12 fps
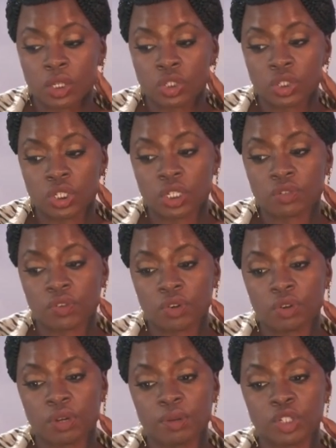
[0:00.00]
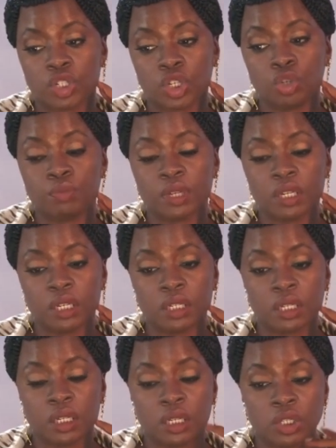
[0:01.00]
She is very much human,
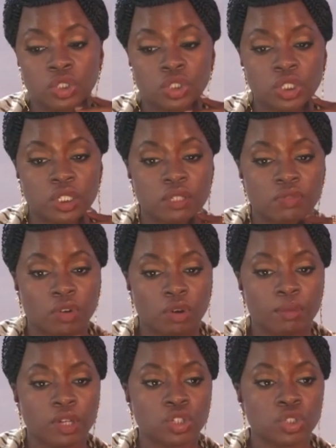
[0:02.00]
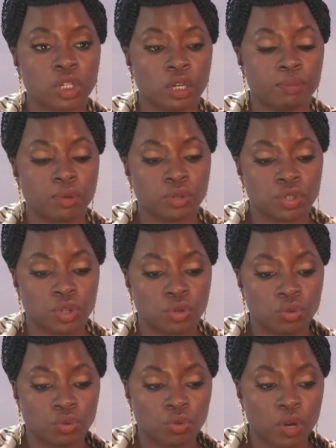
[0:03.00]
and she is very much a person
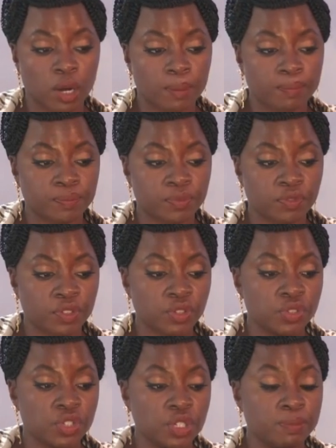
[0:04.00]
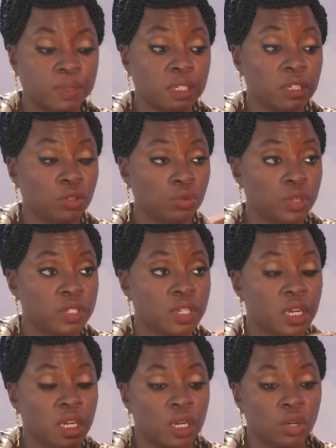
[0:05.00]
who feels deeply,
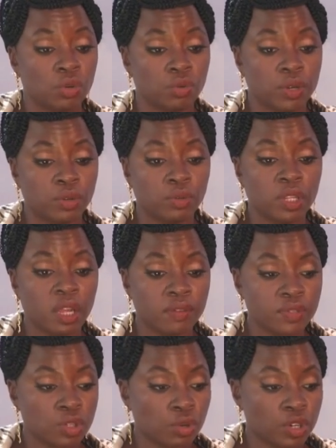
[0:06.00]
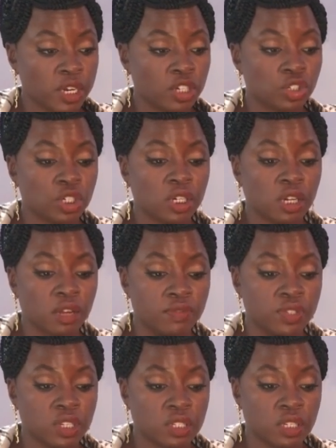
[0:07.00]
who loves her nation and
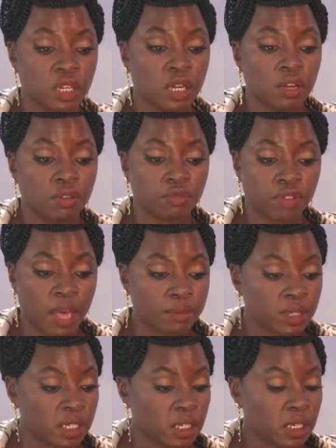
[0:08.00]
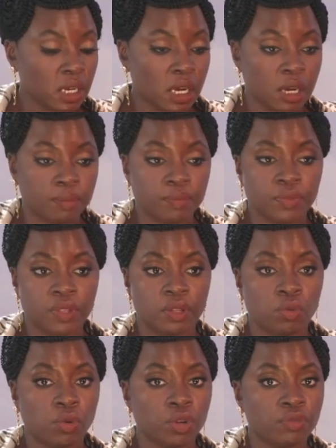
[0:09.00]
loves this family.
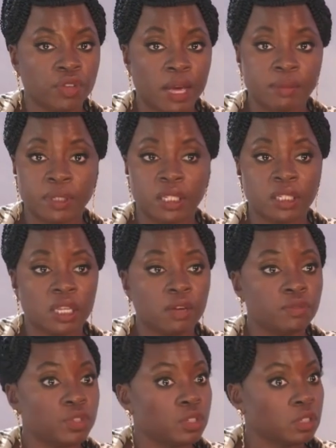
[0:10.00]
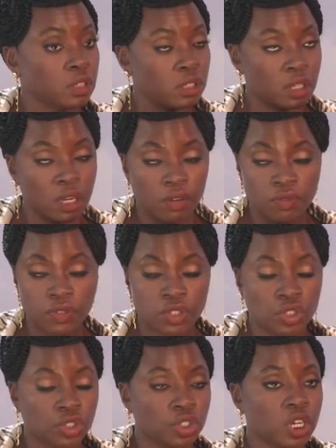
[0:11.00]
The royal family loved
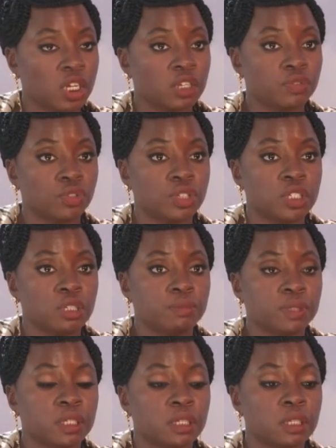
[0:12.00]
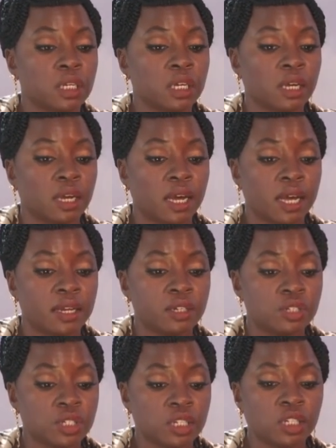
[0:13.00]
T'Challa very deeply, and
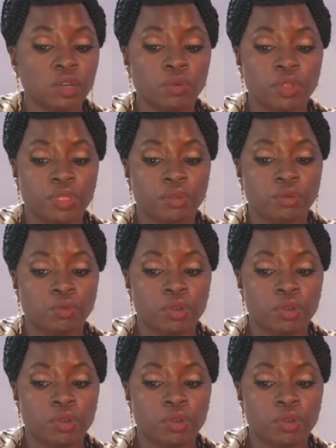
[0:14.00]
is dealing with